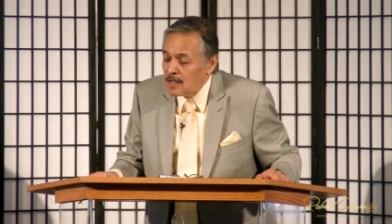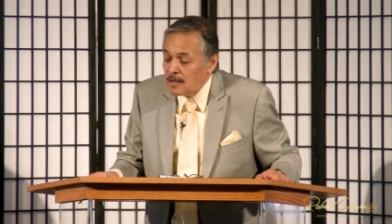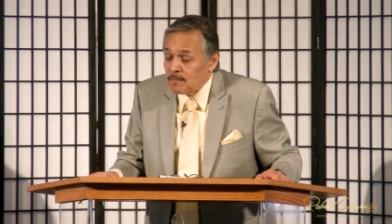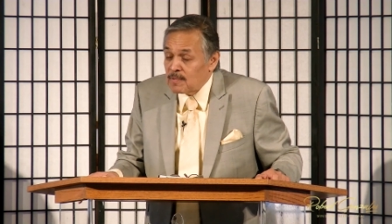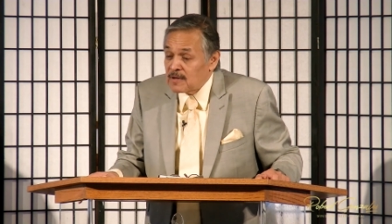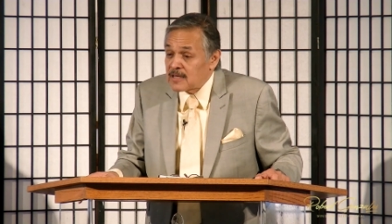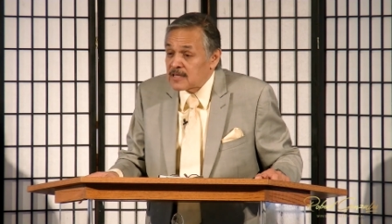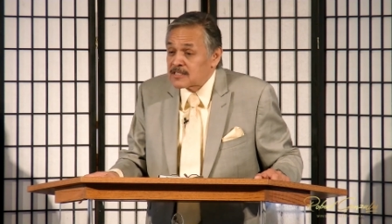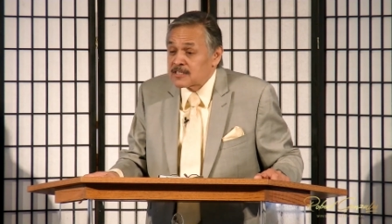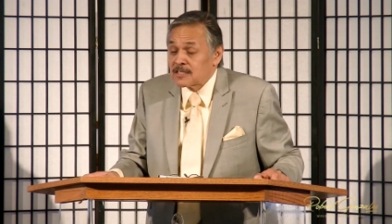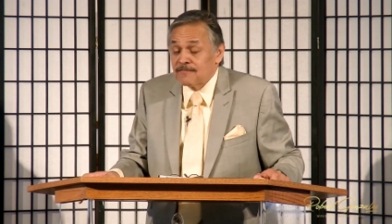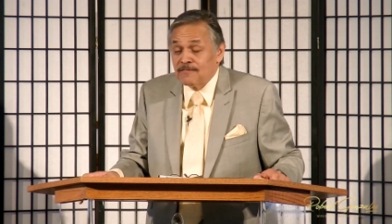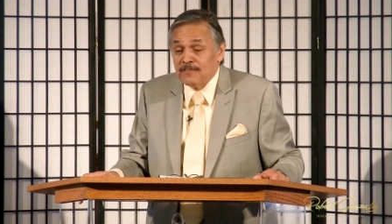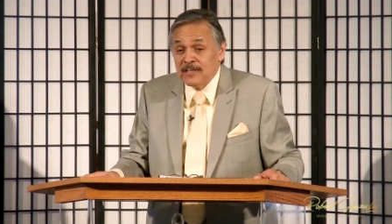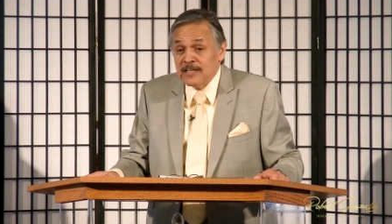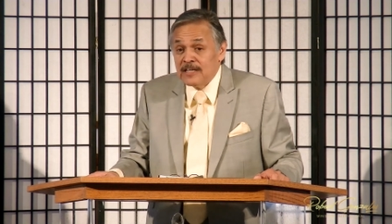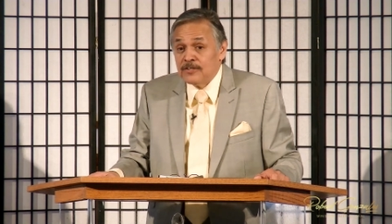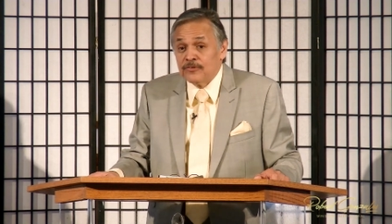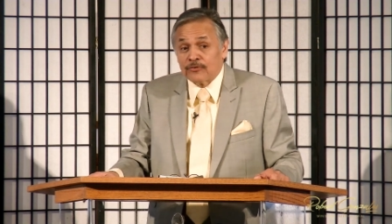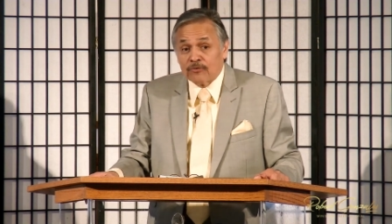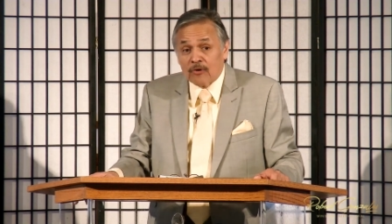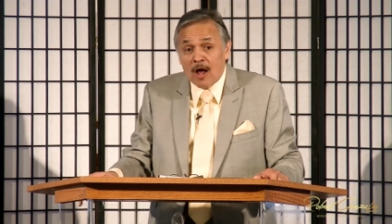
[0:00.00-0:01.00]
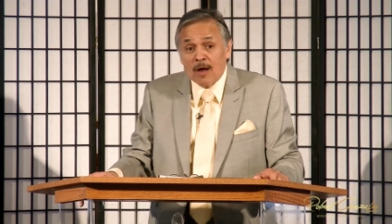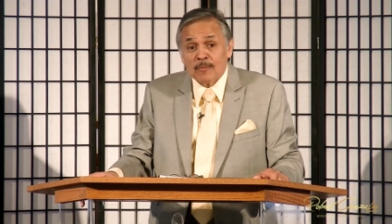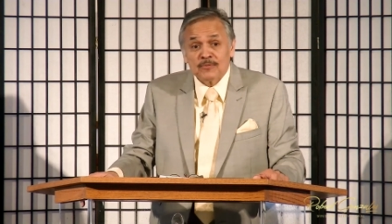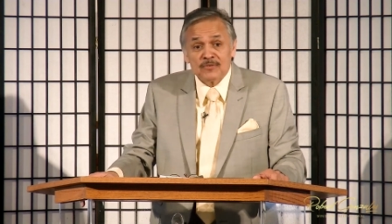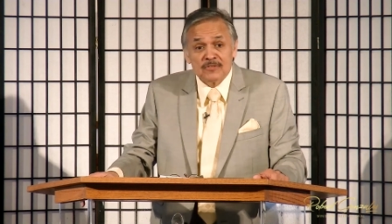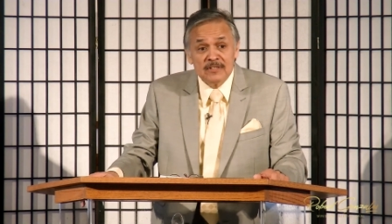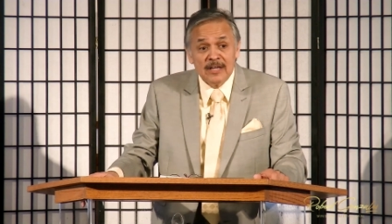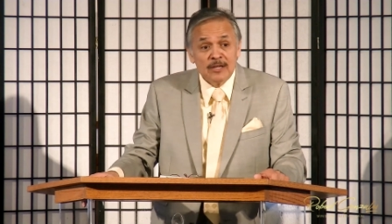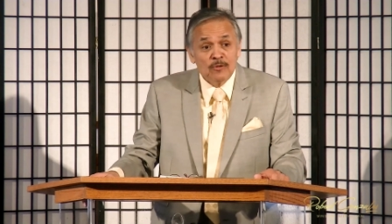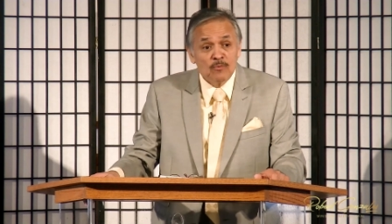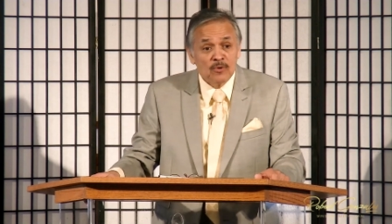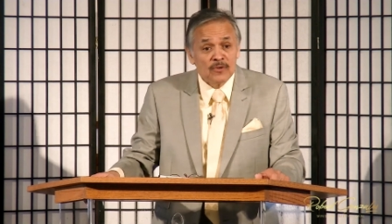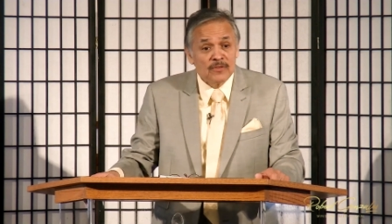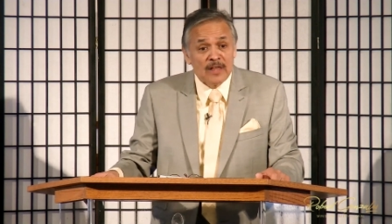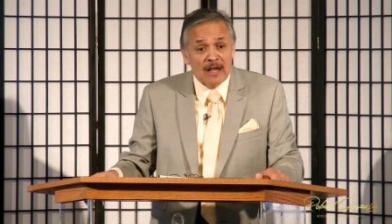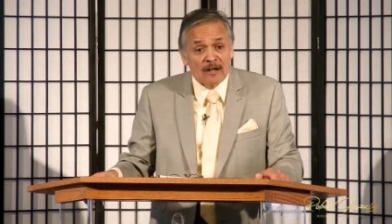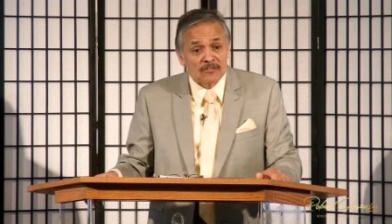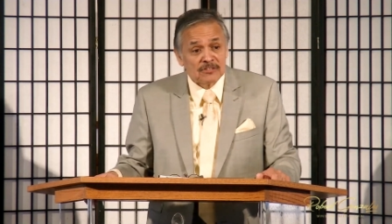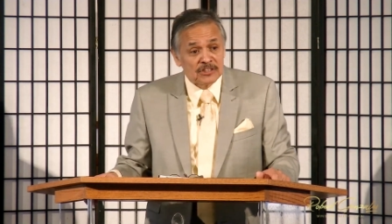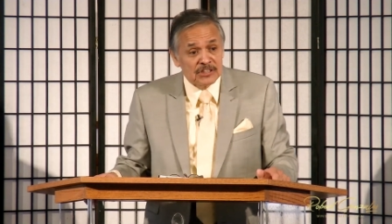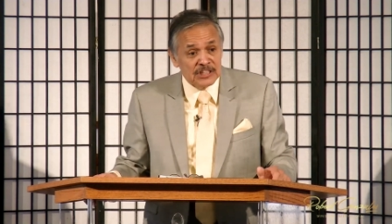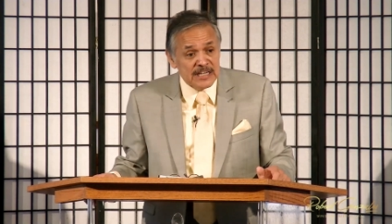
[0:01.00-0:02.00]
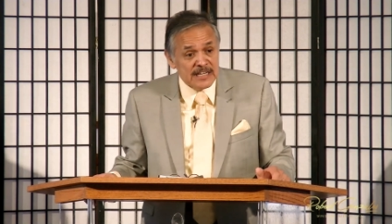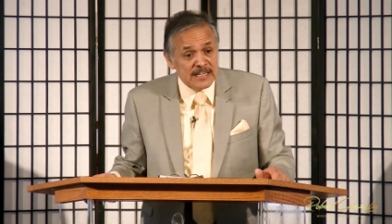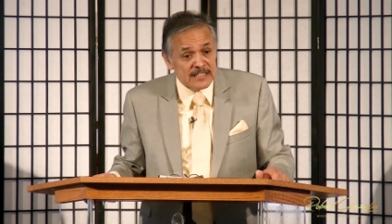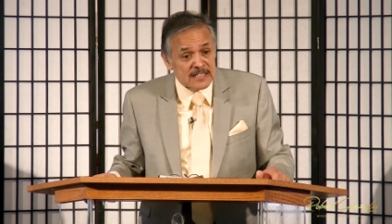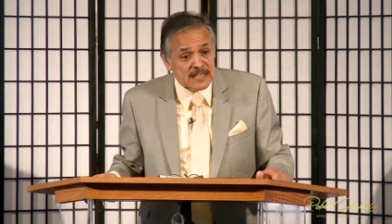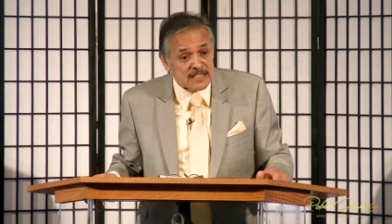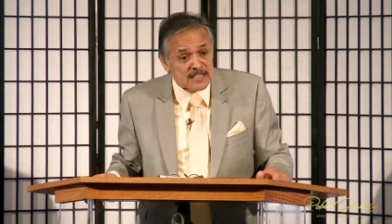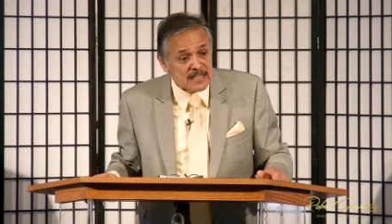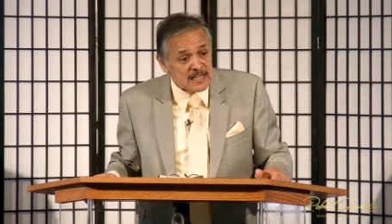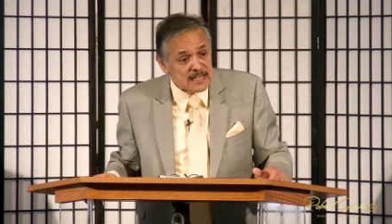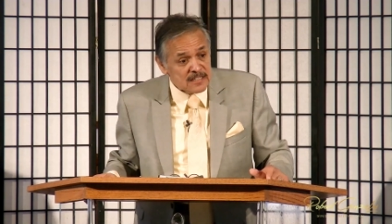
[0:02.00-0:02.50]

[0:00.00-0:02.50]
Because if he drops dead without Jesus,